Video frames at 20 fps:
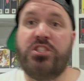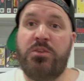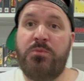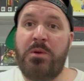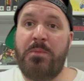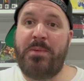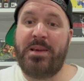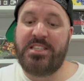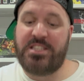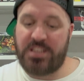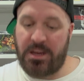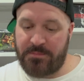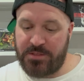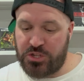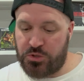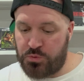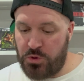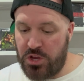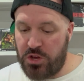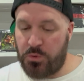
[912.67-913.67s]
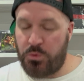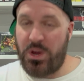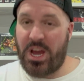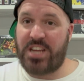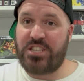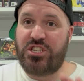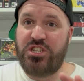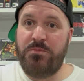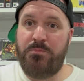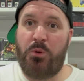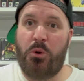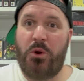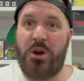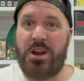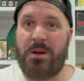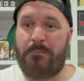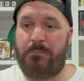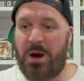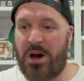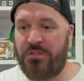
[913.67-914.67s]
thing we picked up this week, we actually bought in
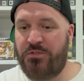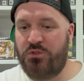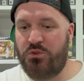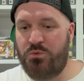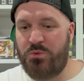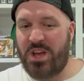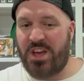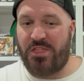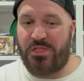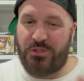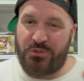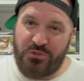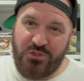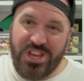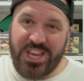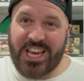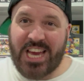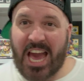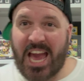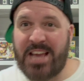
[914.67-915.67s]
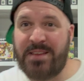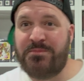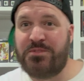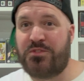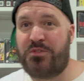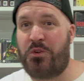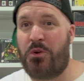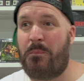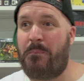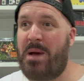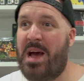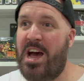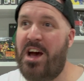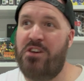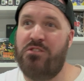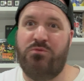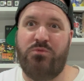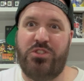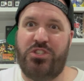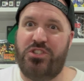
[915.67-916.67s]
a bundle. We had 3 games for
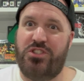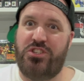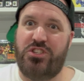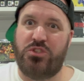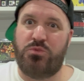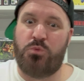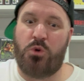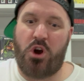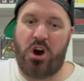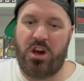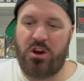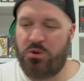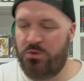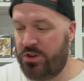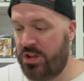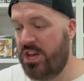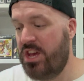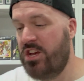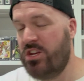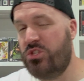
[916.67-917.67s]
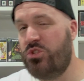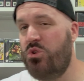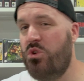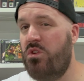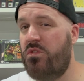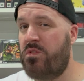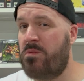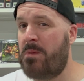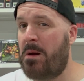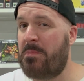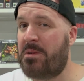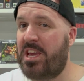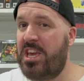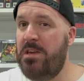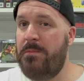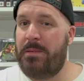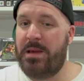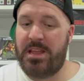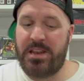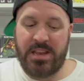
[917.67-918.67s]
£1, which is just wild. 2 of them I'm
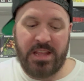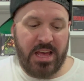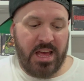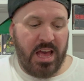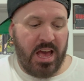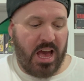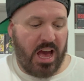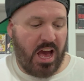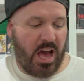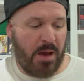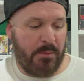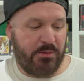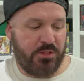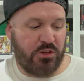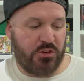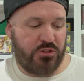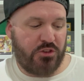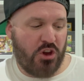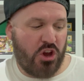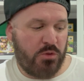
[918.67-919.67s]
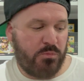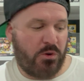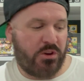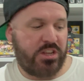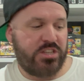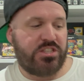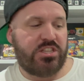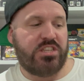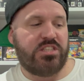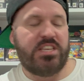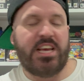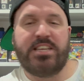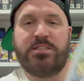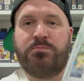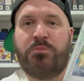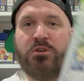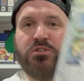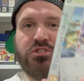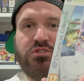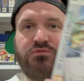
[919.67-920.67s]
keeping, but the third one is this
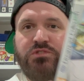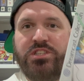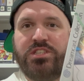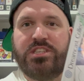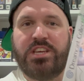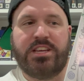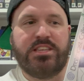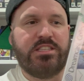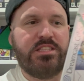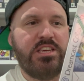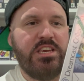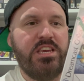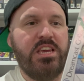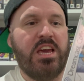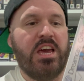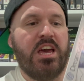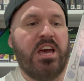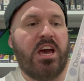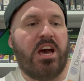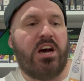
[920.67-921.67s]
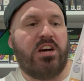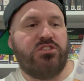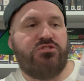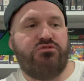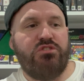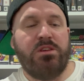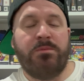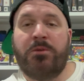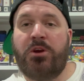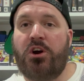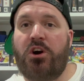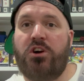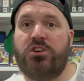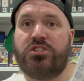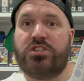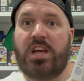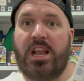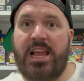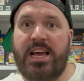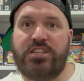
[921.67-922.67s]
Xbox 360
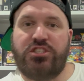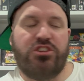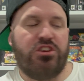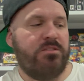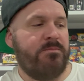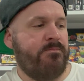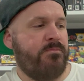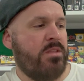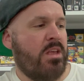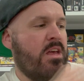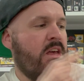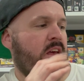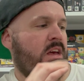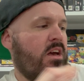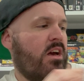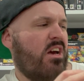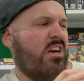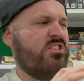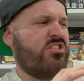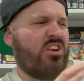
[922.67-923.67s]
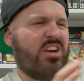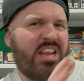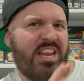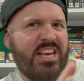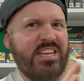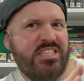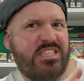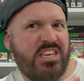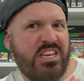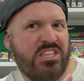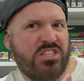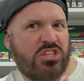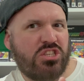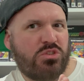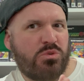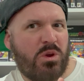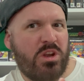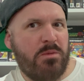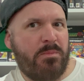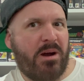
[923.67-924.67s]
Dreamcast collection. That's like an £18 to
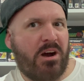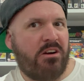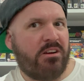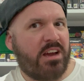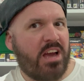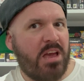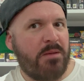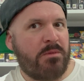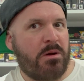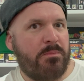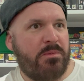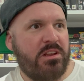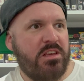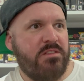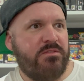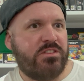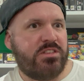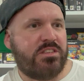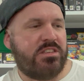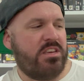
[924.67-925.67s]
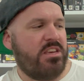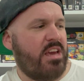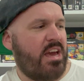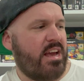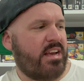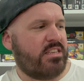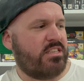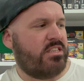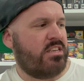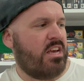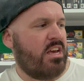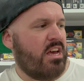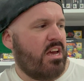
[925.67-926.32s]
£20 game, I believe, in CX.